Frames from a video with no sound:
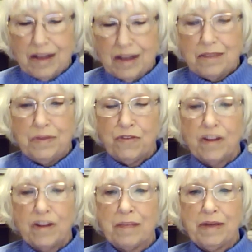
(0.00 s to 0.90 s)

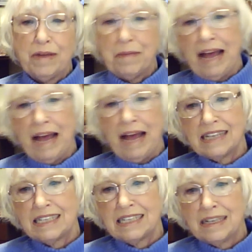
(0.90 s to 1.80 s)
before the bill
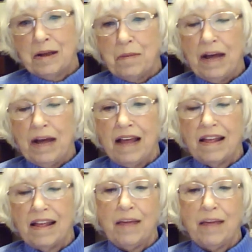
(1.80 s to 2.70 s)
passed, but
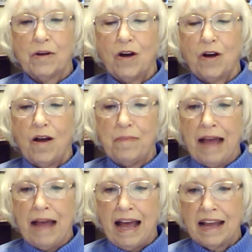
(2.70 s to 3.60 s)
they were called
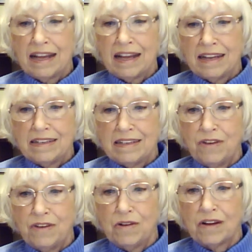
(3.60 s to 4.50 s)
back to
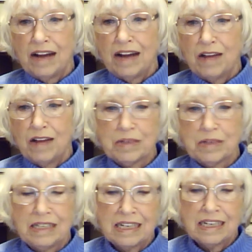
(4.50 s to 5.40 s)
vote on House Bill
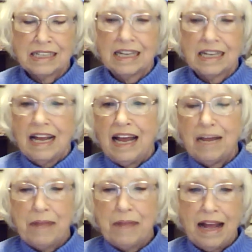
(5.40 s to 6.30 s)
6, and
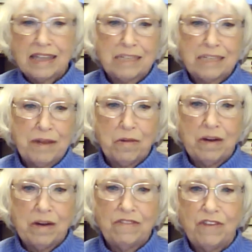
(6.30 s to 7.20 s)
it passed by
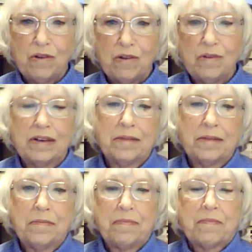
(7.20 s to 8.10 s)
1 vote.
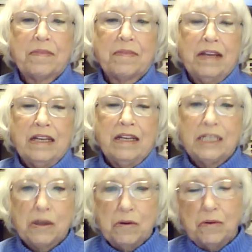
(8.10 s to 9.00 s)

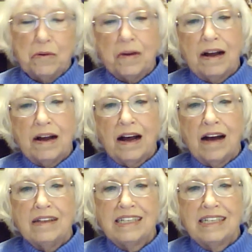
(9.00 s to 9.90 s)
So
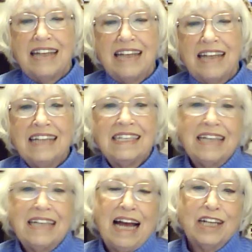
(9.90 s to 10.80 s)
our stance is
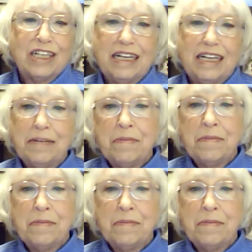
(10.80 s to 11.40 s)
actually